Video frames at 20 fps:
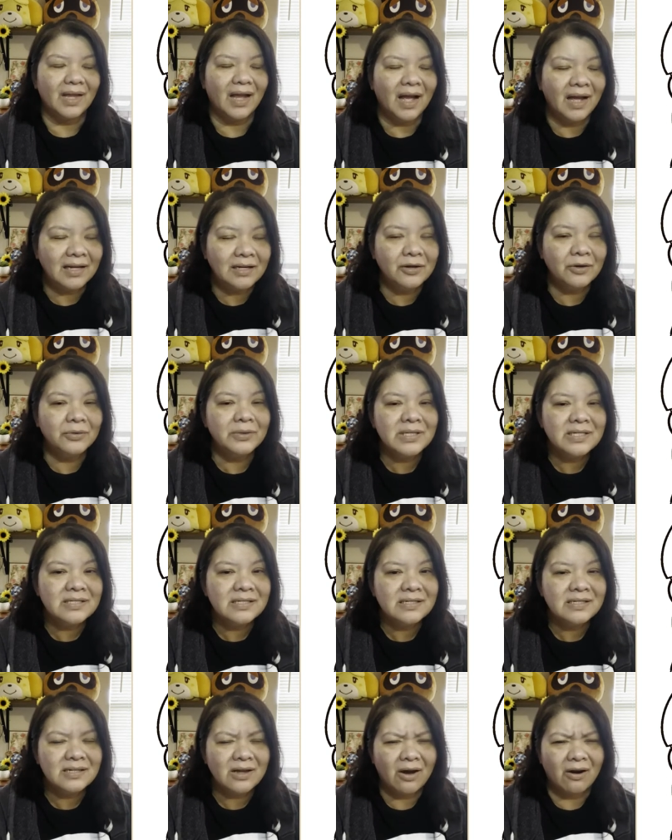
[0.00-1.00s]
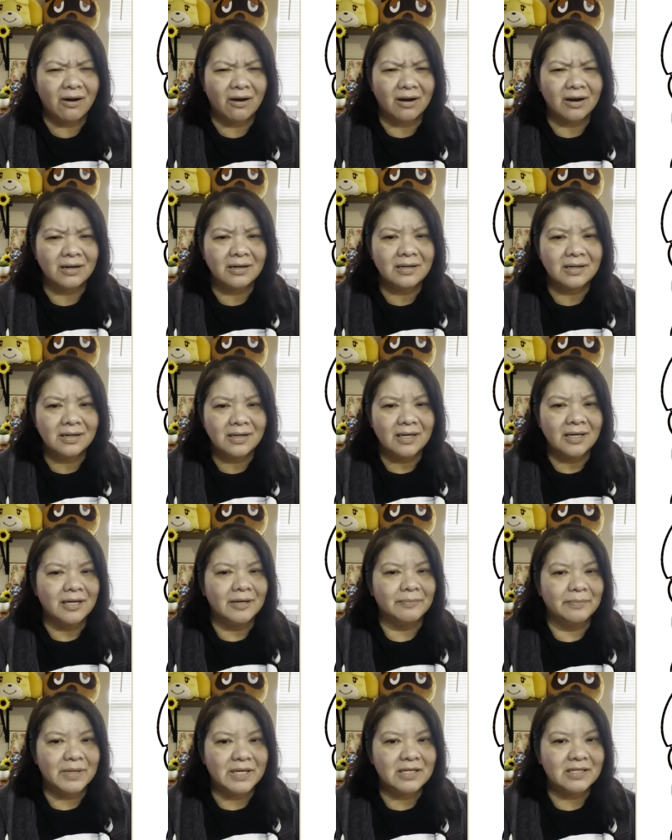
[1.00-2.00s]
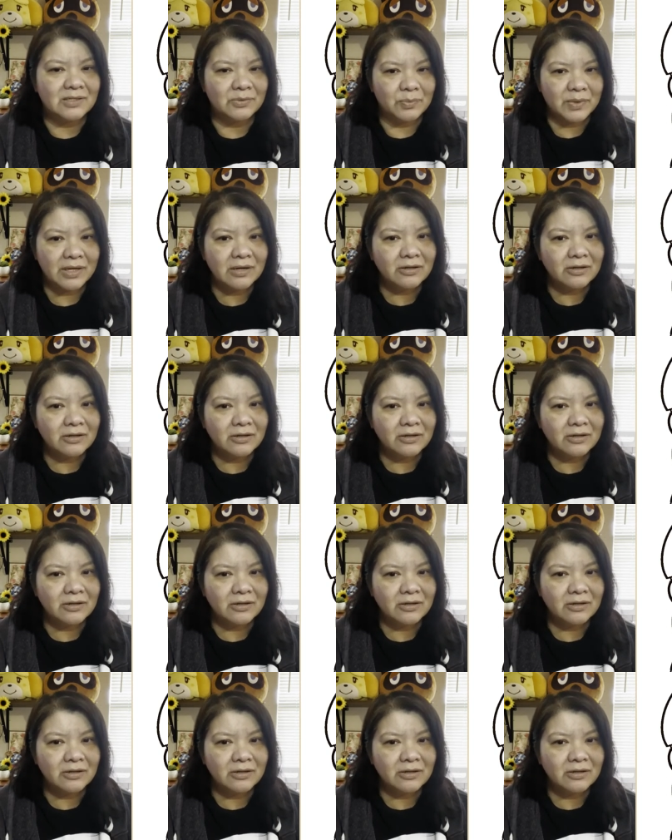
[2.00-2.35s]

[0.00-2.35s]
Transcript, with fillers: I know this is hard because we